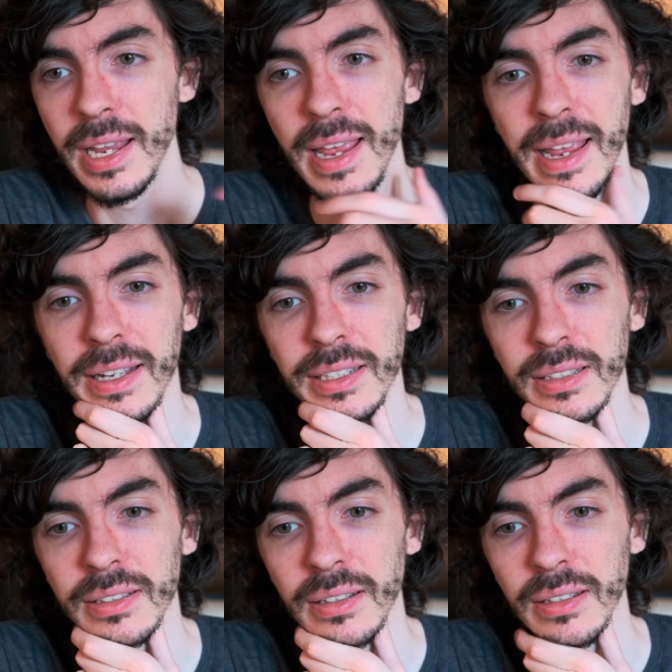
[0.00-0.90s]

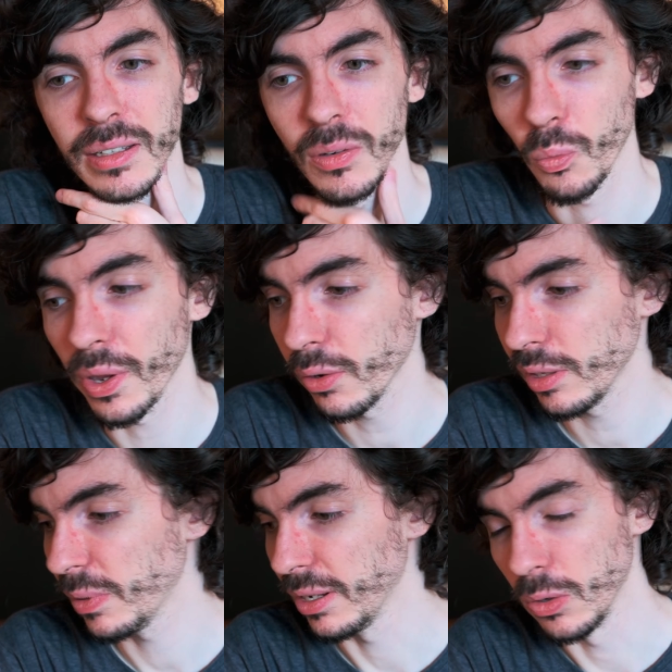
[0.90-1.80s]
And whether
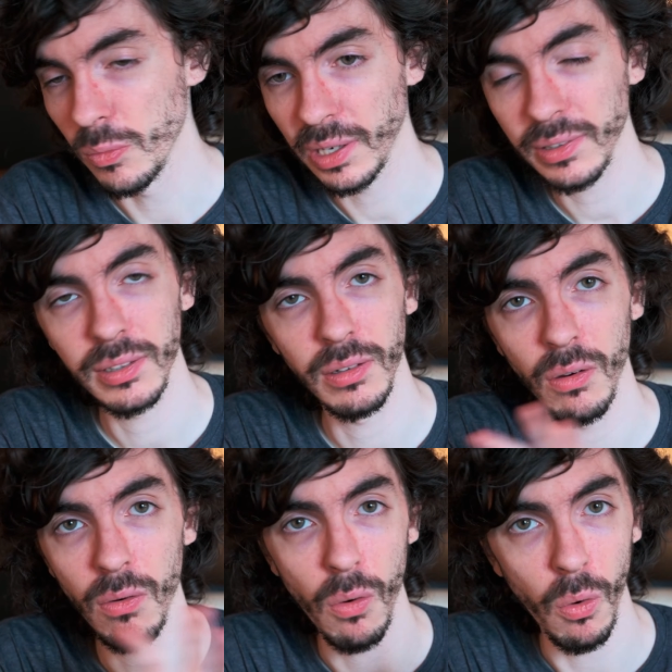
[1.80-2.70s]
it be Lumix
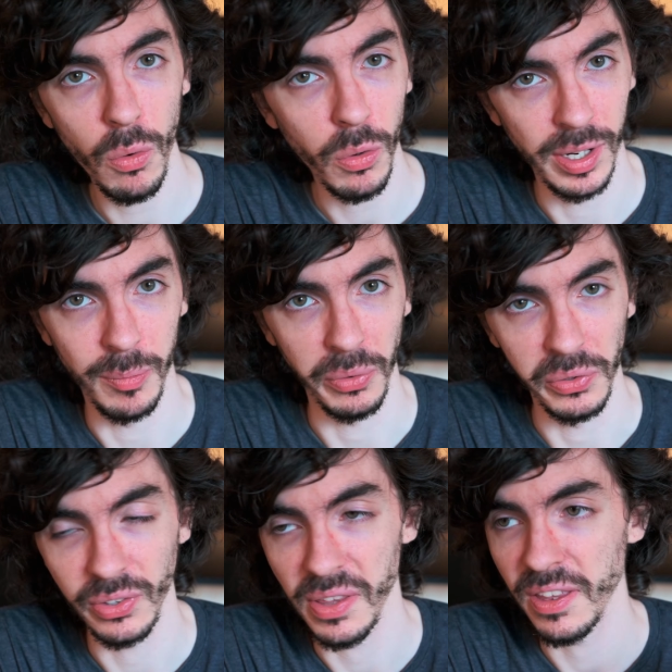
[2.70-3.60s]
or
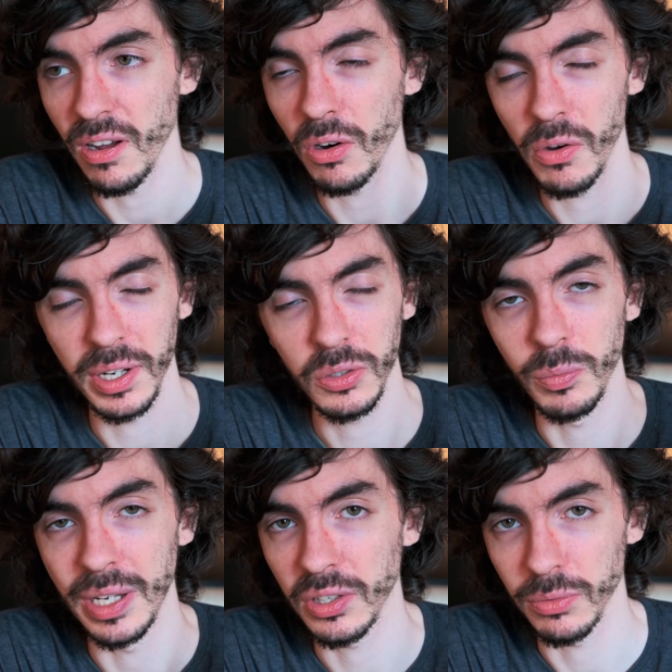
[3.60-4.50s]
Olympus, they are going to
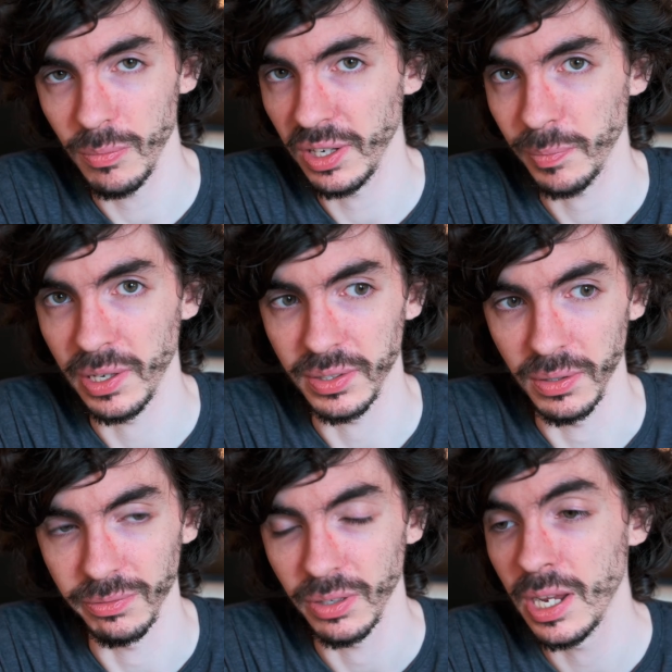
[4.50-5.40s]
be extremely
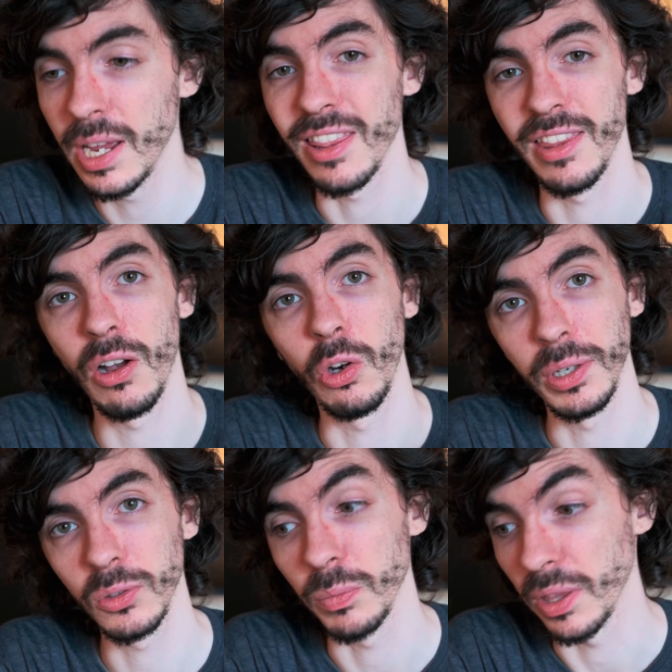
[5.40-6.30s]
expensive. They are
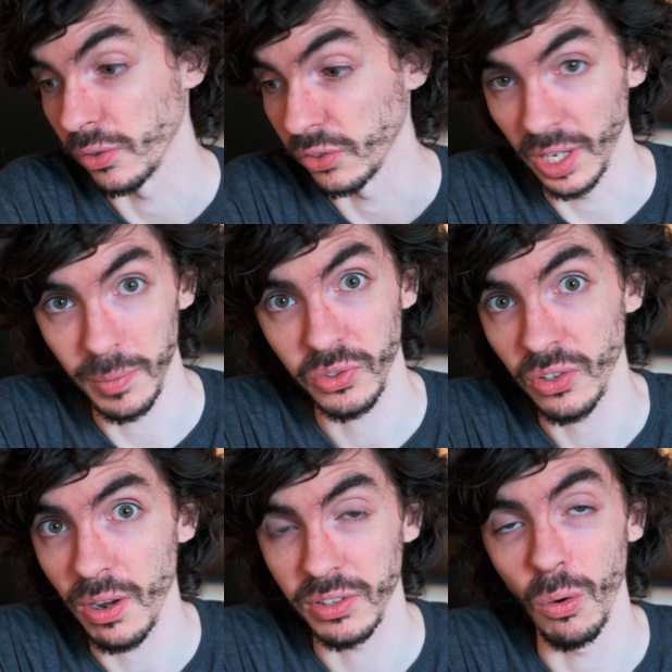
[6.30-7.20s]
going to be the same
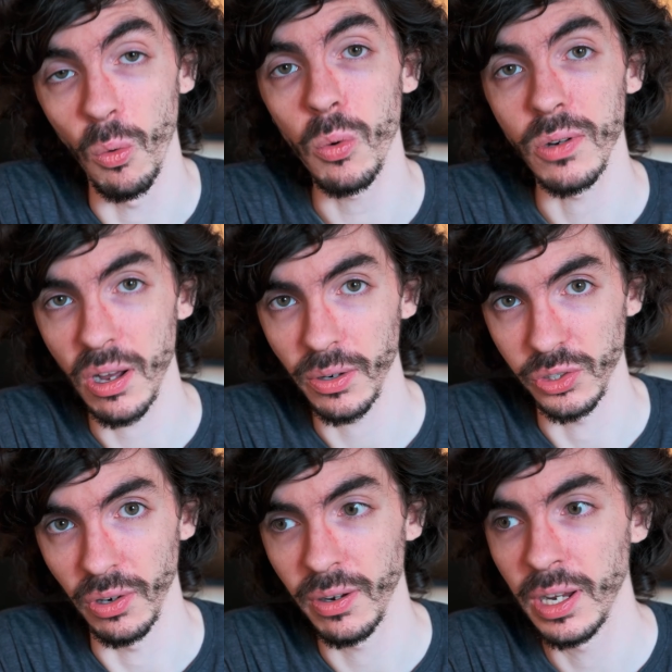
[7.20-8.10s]
size or
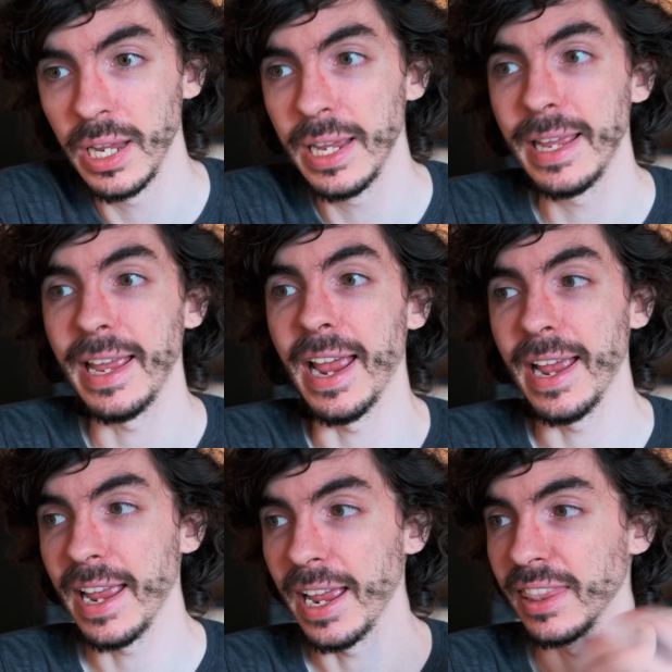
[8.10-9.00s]
larger,
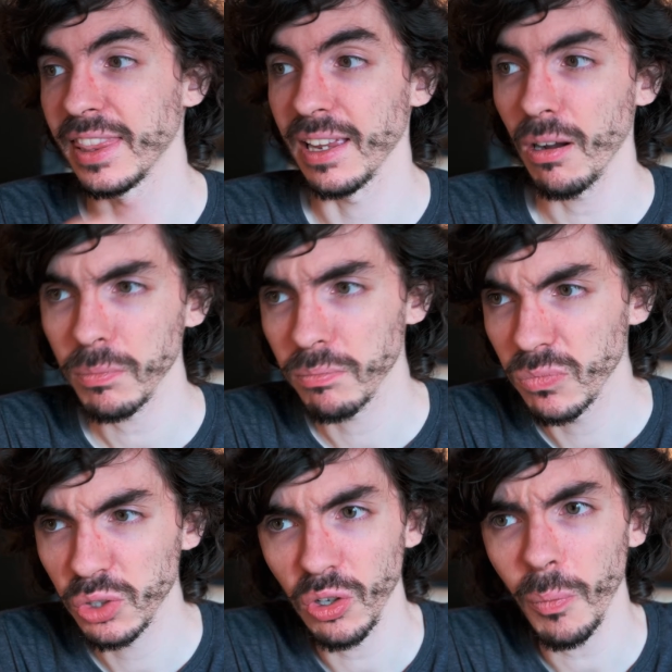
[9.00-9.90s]
and they are
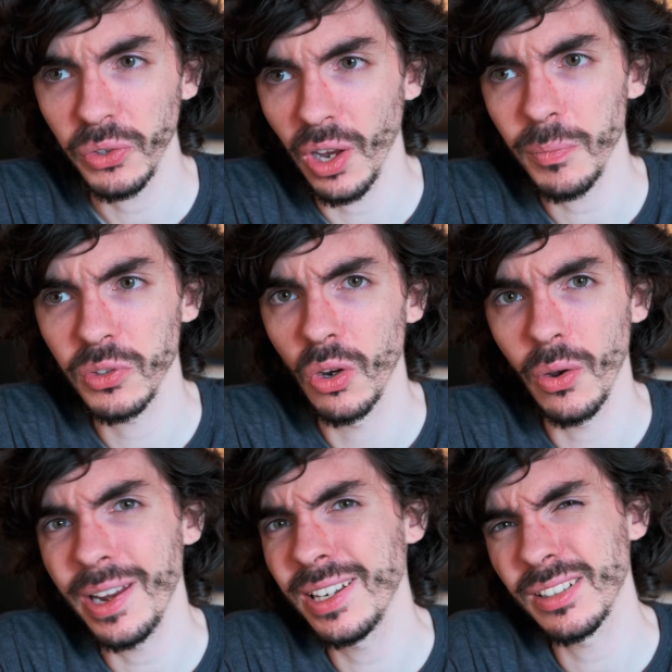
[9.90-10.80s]
sometimes
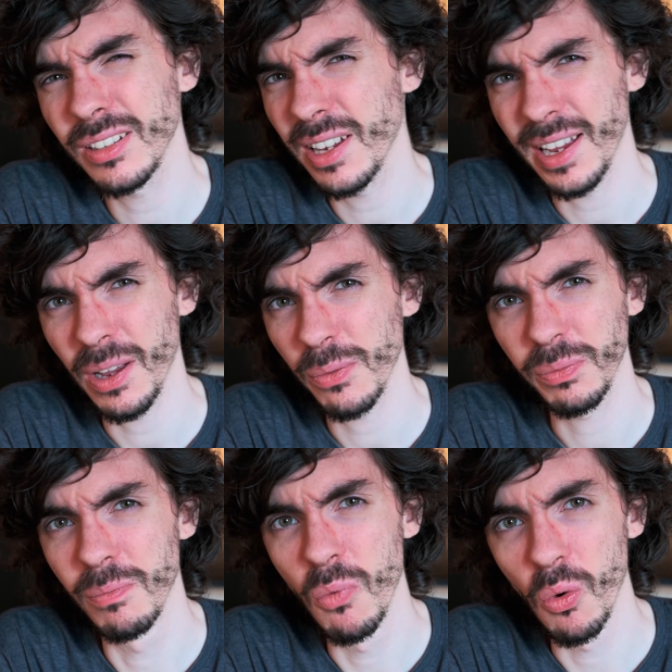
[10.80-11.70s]
going to
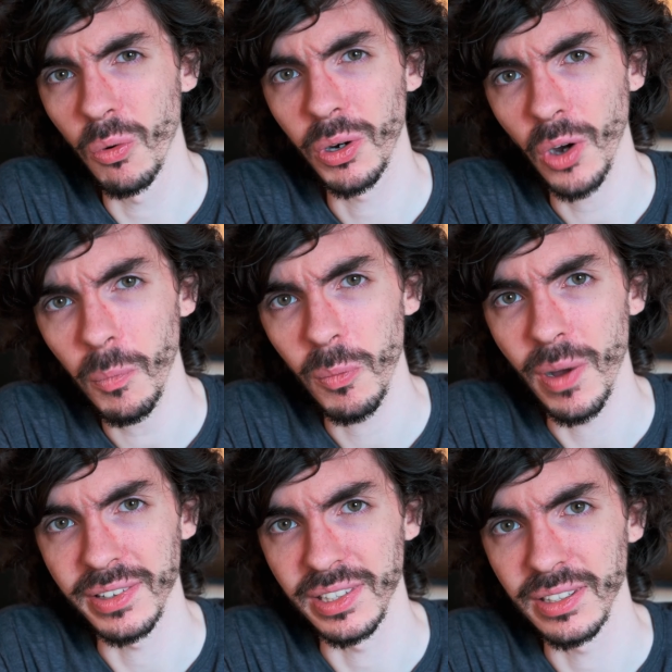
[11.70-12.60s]
have more
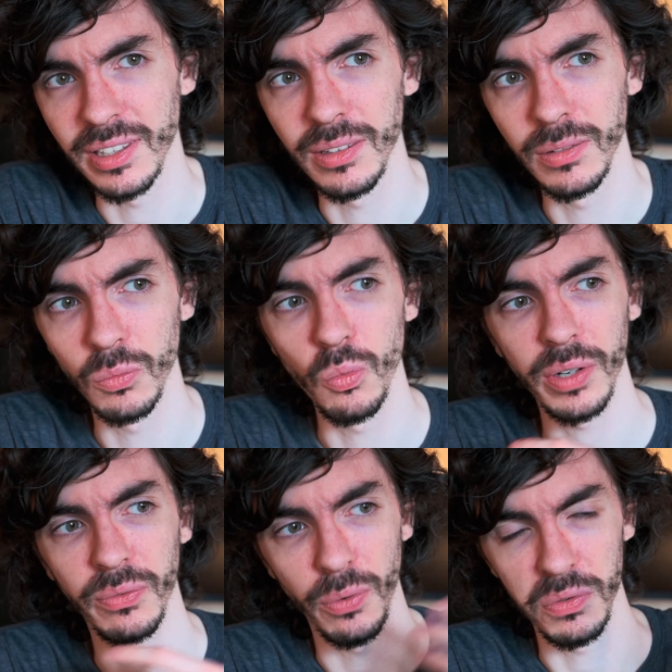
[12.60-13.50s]
compromises than
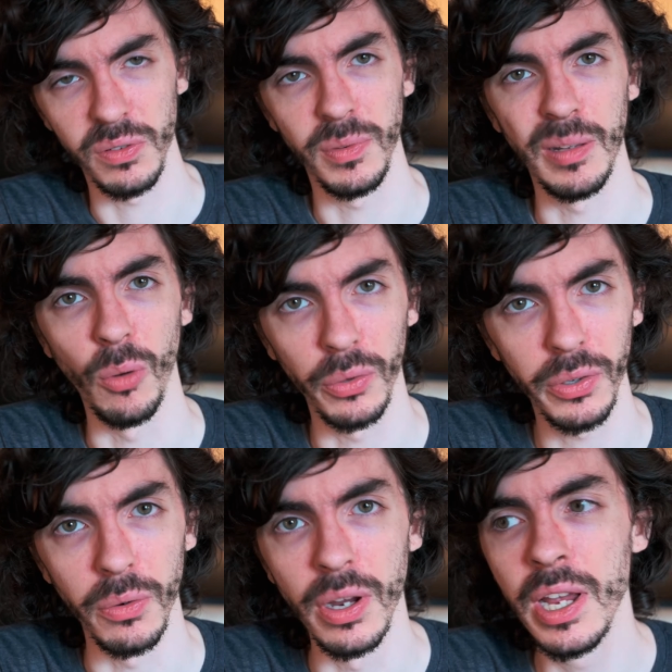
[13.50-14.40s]
what Fujifilm is able to
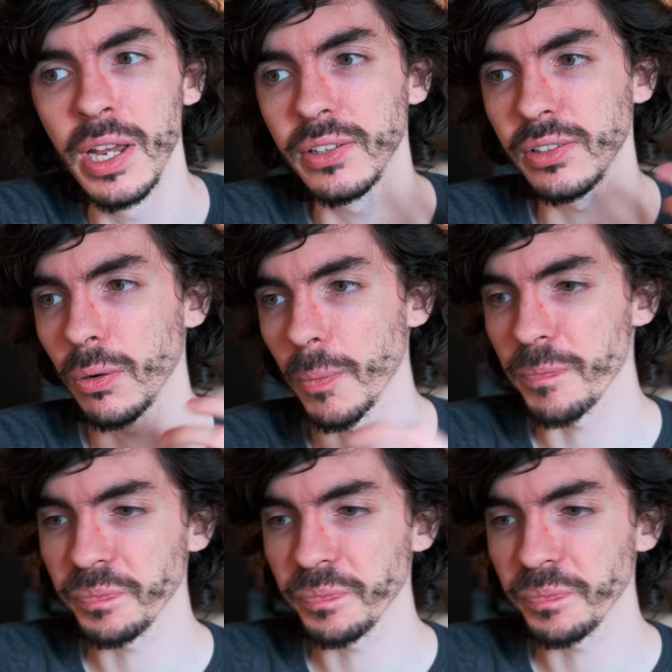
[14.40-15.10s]
do. So